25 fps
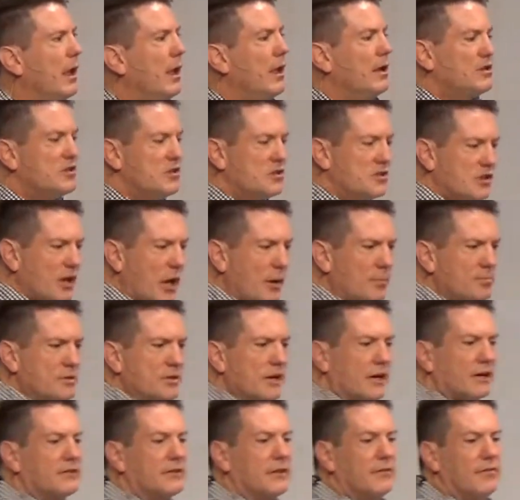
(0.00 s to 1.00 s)

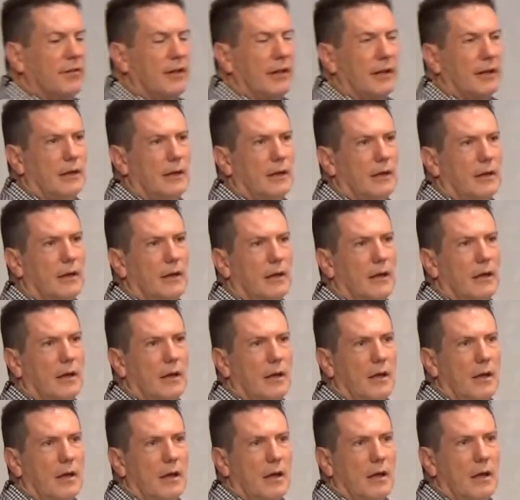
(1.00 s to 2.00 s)
Subjectively,
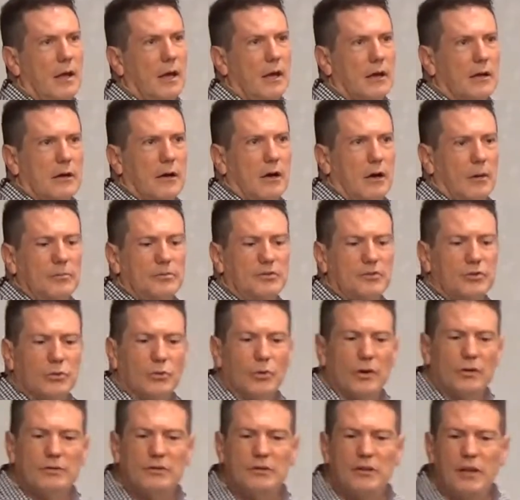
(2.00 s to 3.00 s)
it comes
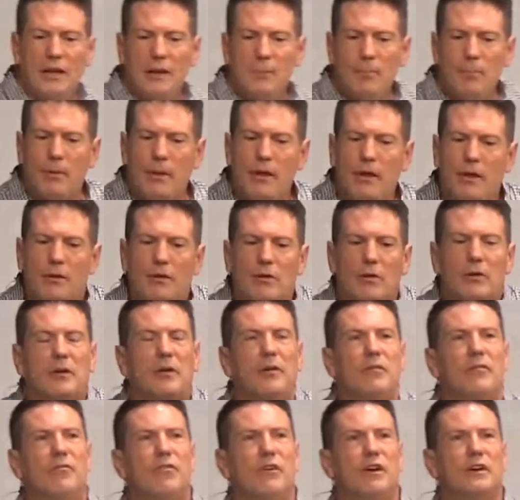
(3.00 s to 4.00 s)
through a deep inner
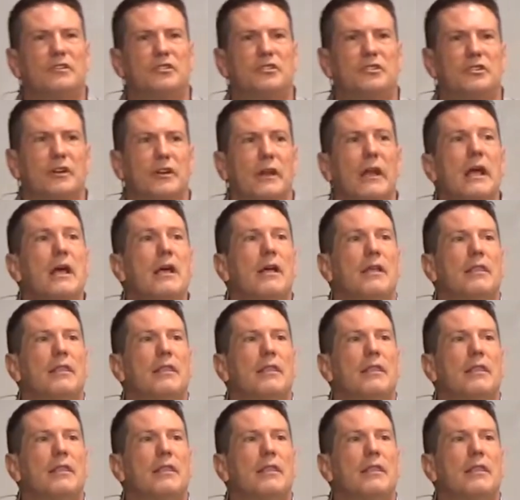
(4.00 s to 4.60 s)
conviction